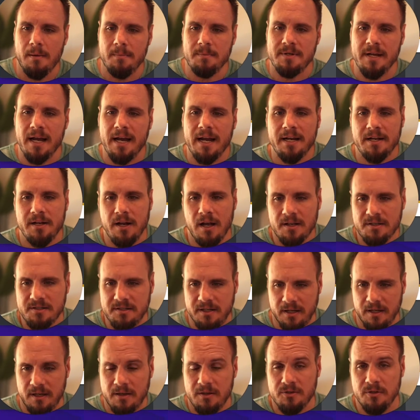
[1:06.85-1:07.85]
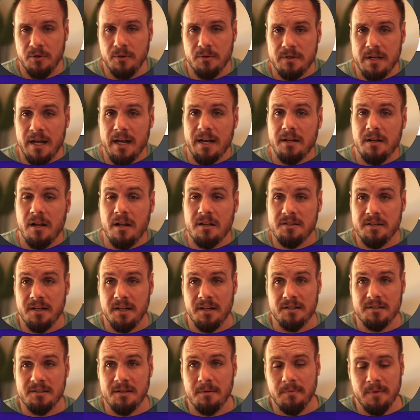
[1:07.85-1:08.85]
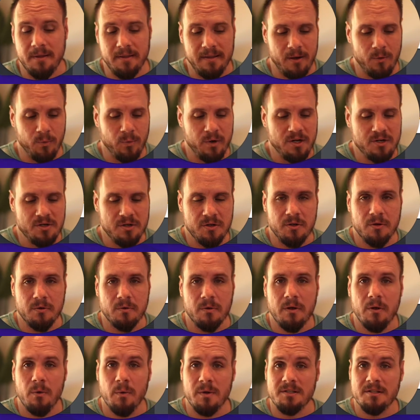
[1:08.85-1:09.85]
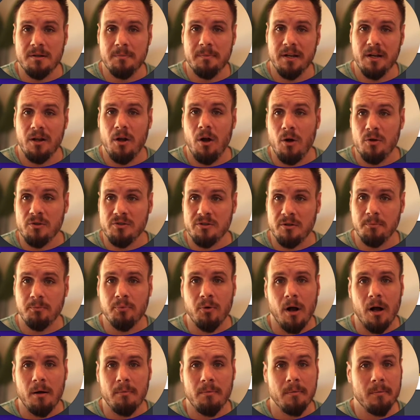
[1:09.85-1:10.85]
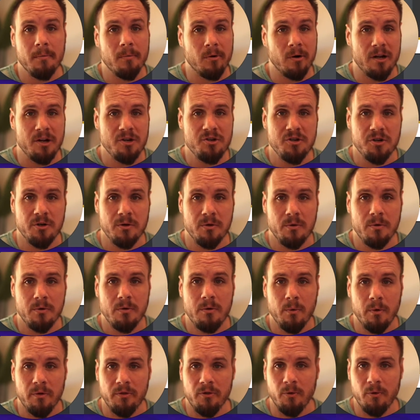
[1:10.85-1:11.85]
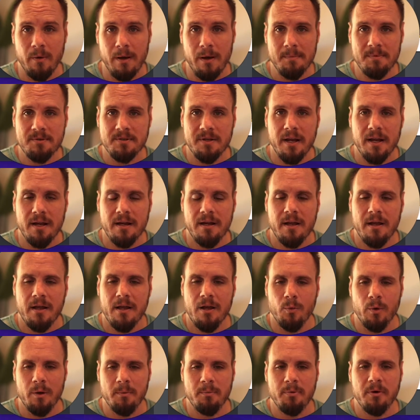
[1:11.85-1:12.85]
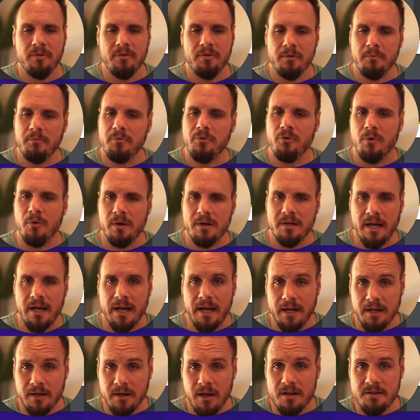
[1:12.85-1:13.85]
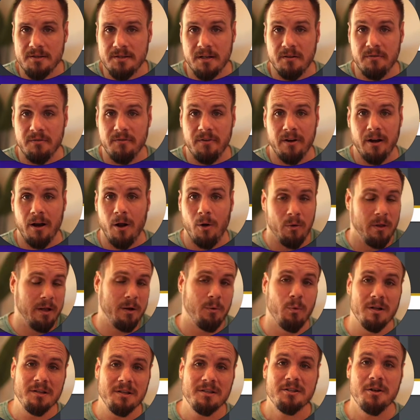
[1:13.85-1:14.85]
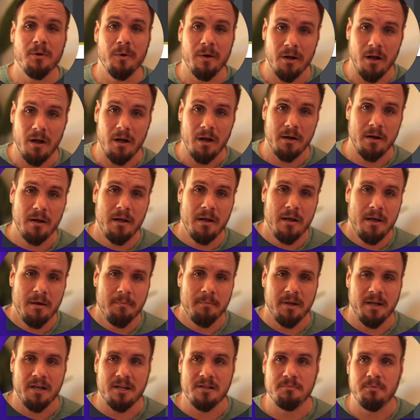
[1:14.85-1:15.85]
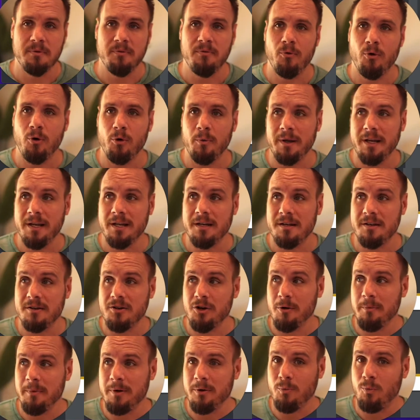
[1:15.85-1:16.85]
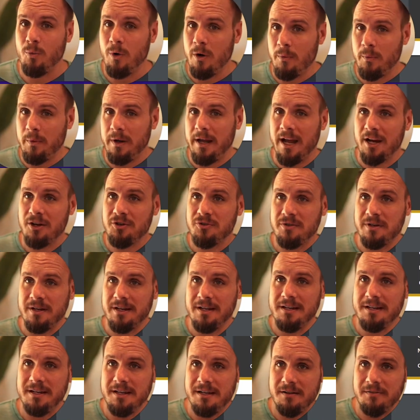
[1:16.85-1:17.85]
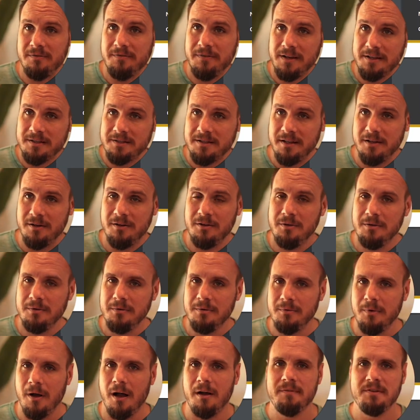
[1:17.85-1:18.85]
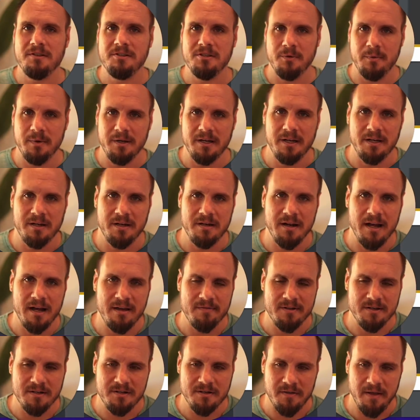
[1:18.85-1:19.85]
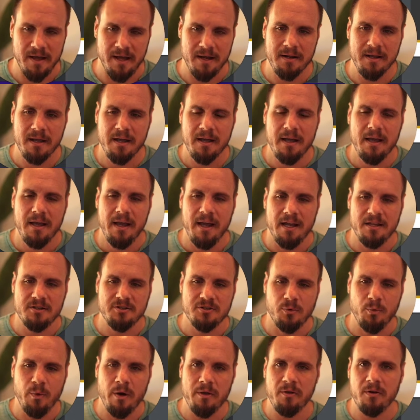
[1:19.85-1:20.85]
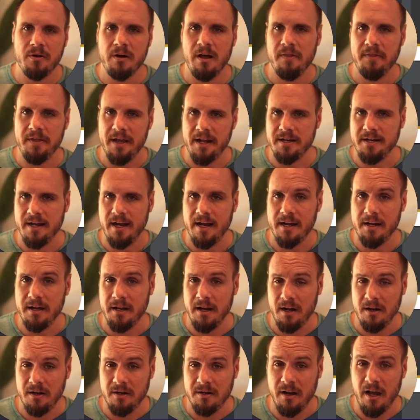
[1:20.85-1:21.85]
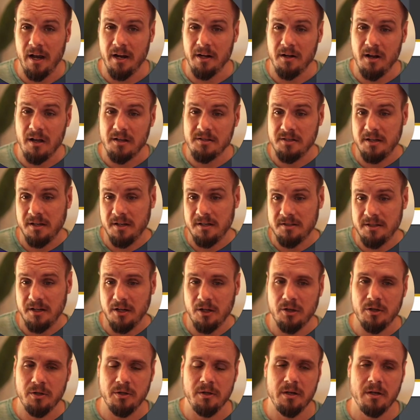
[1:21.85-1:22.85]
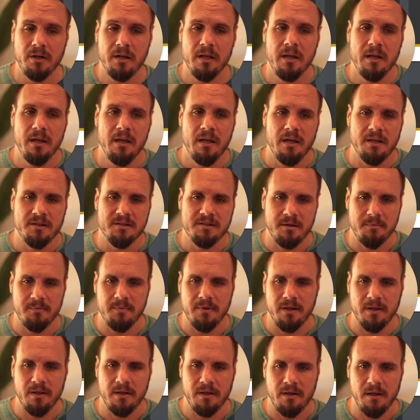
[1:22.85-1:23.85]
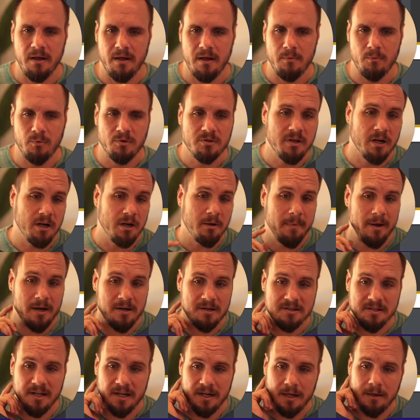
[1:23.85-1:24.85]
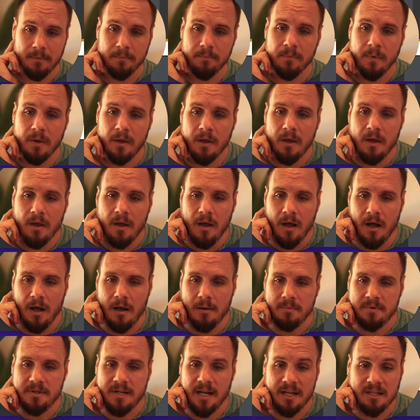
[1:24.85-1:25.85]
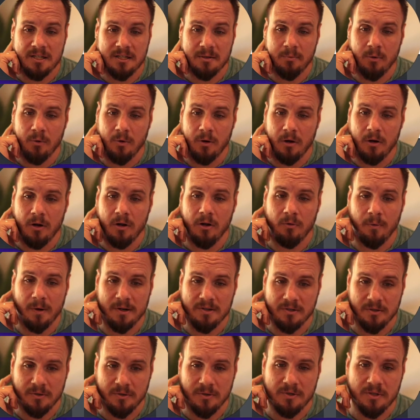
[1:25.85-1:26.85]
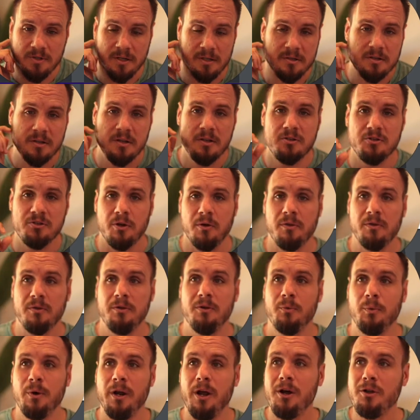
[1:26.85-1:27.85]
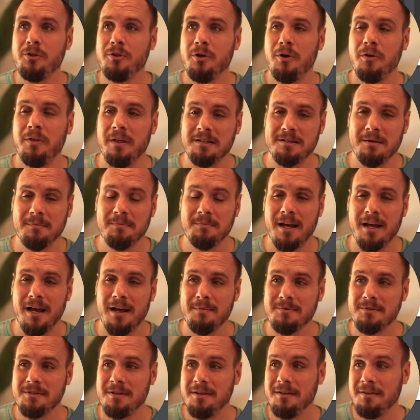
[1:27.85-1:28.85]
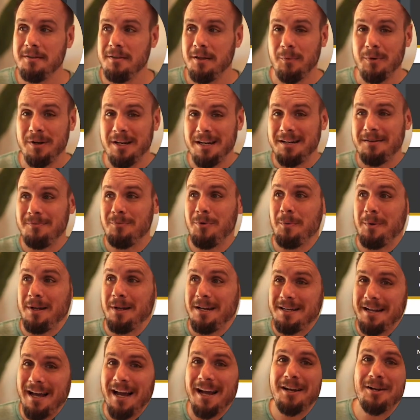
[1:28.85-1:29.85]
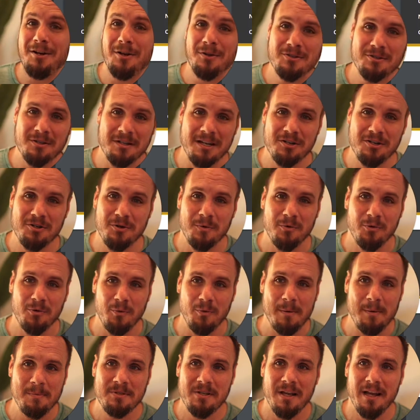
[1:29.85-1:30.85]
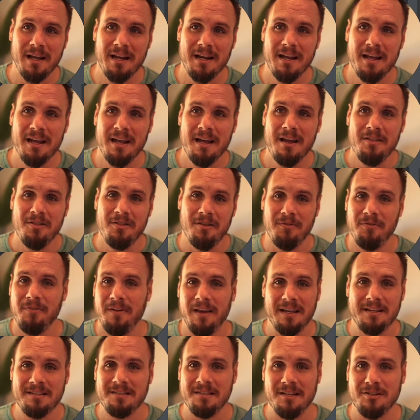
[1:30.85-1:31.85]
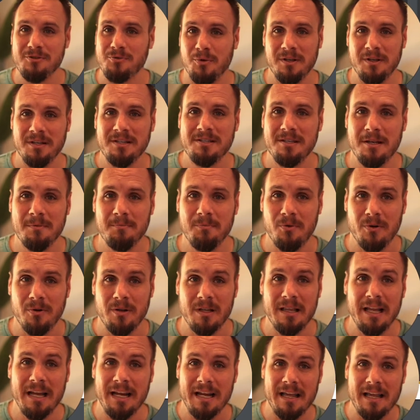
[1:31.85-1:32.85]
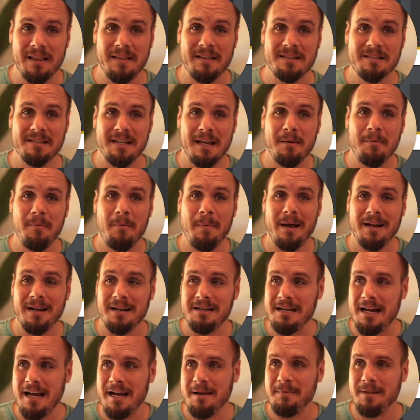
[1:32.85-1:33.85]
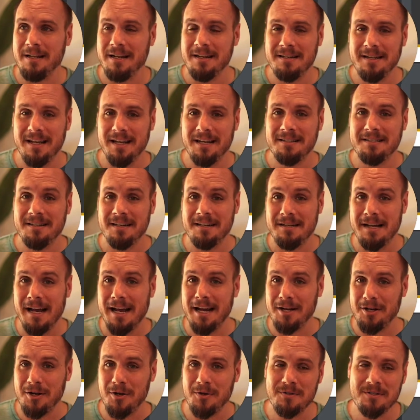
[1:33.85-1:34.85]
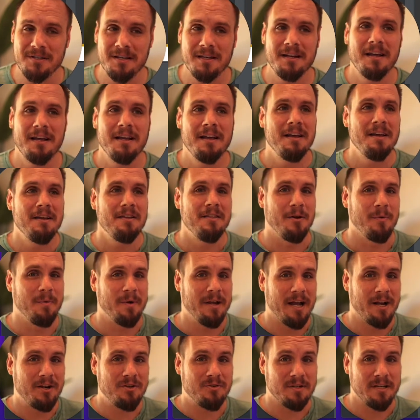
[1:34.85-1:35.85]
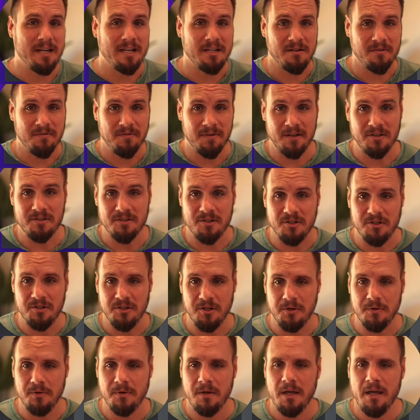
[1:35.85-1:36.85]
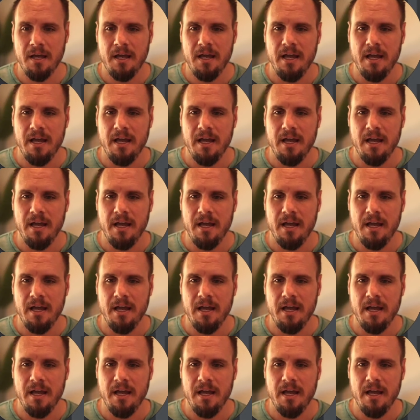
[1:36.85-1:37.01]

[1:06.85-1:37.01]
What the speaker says: Diagnostic. So diagnostic is something that we do when somebody calls with a problem or issue with their website. We put them through a diagnostic to figure out what's going on, because before we can determine what we actually need to fix it, obviously we need to dive into that. And so whether or not that diagnostic is included is something we'll talk about in a second. Tech support resolutions. So we all know that sometimes when we diagnose an issue with a website, the fix is really simple, and in the same amount of time that it takes to diagnose it, that we actually get to fix it too.